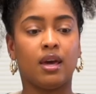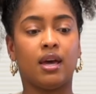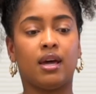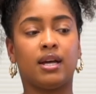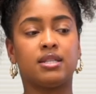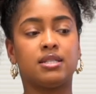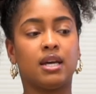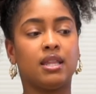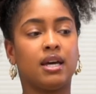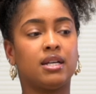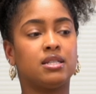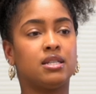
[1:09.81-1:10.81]
And I say
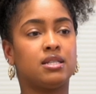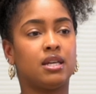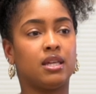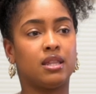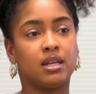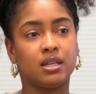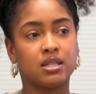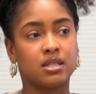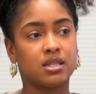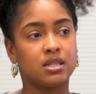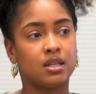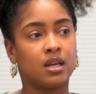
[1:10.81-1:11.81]
that to say this.